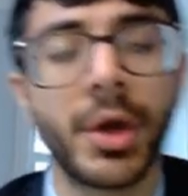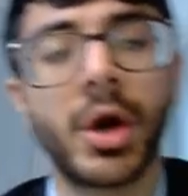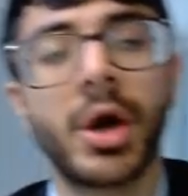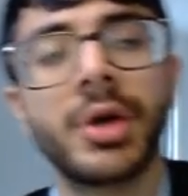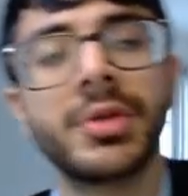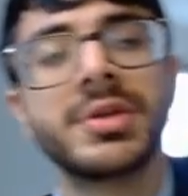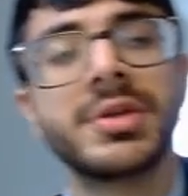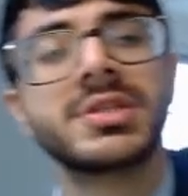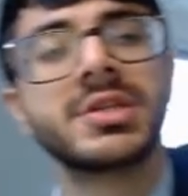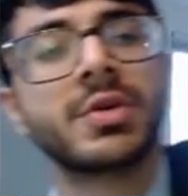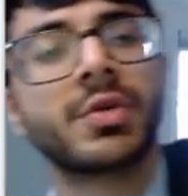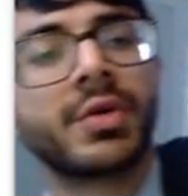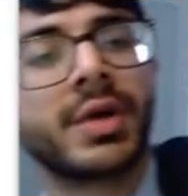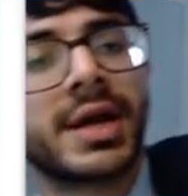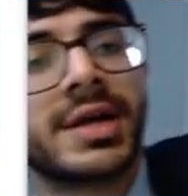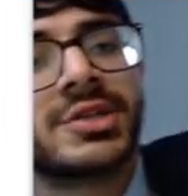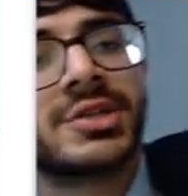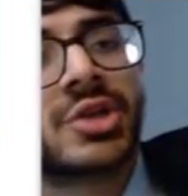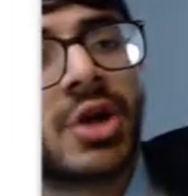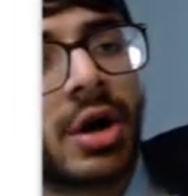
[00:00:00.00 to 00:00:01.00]
are the
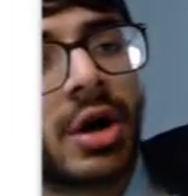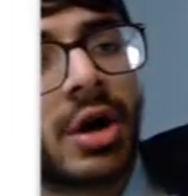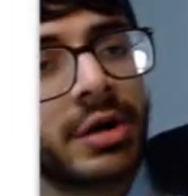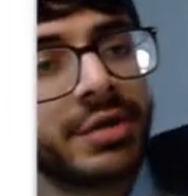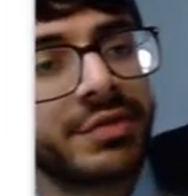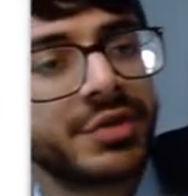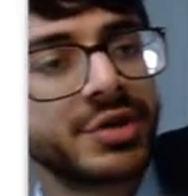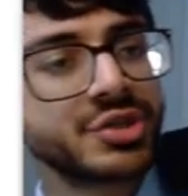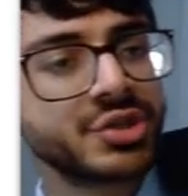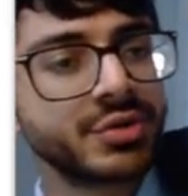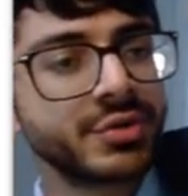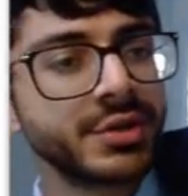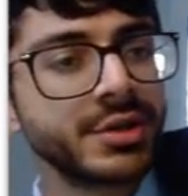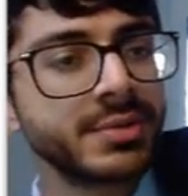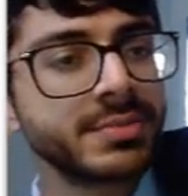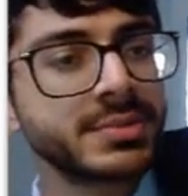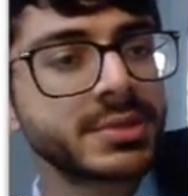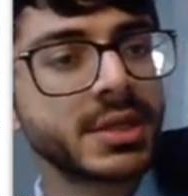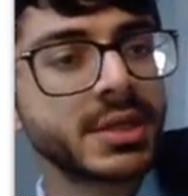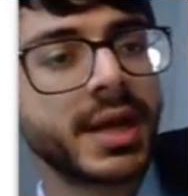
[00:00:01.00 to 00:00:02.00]
synchronized cardioversion
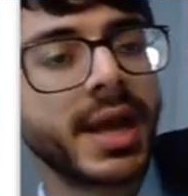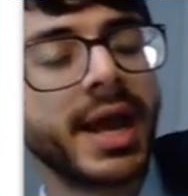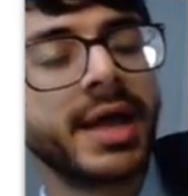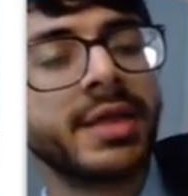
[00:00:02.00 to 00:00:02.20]
rhythms,